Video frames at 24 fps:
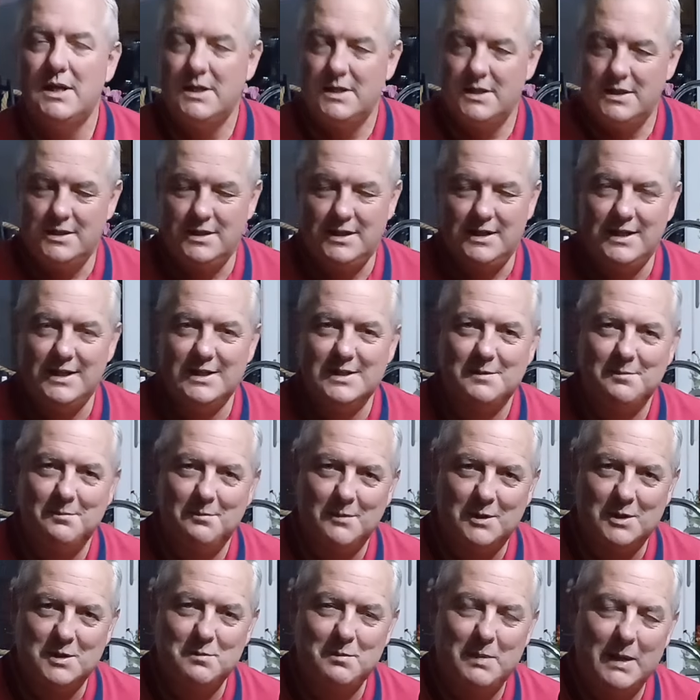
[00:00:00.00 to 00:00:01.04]
She is
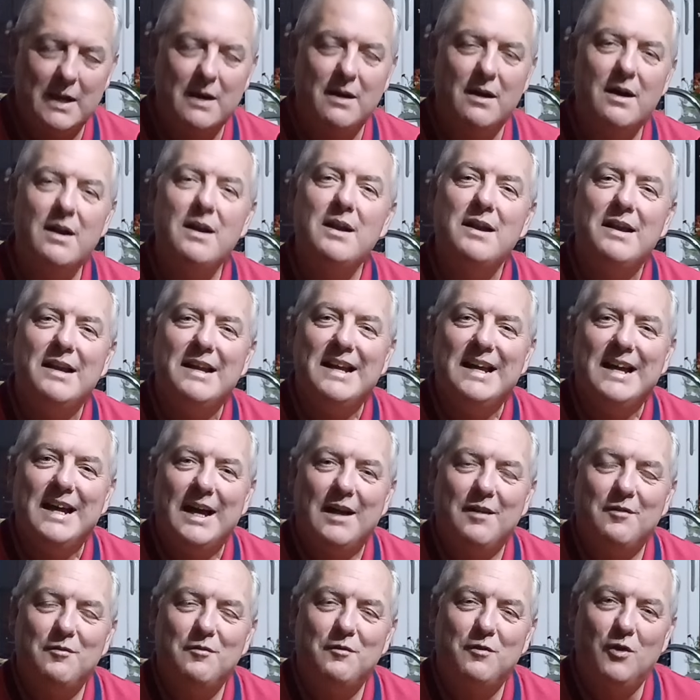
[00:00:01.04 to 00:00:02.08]
much better
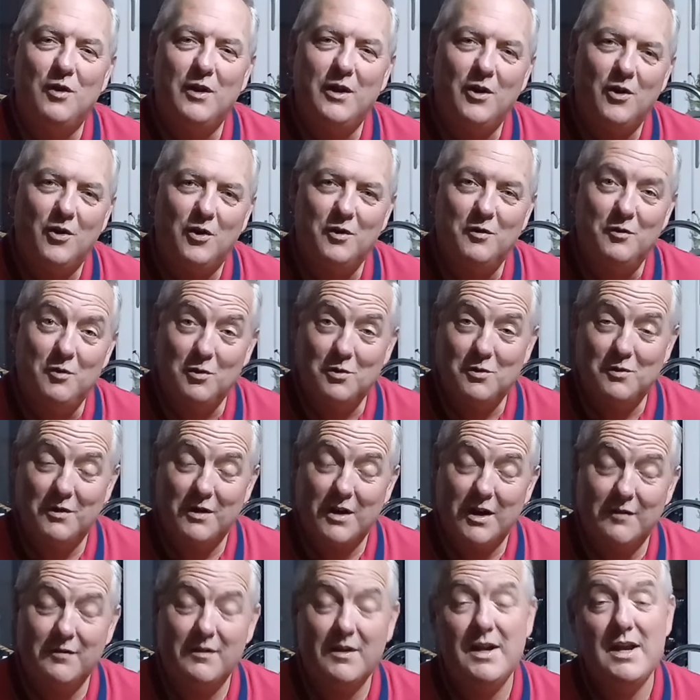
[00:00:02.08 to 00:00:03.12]
and fully on the road to
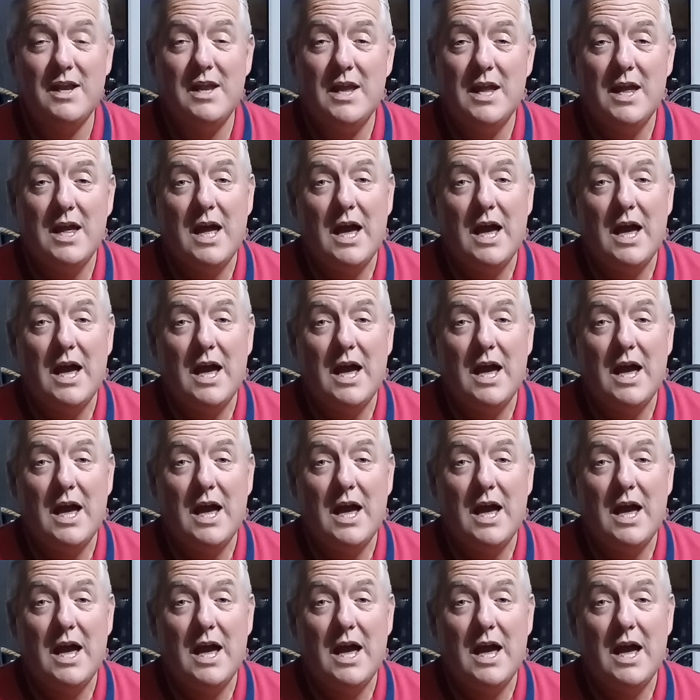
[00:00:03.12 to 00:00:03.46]
recovery.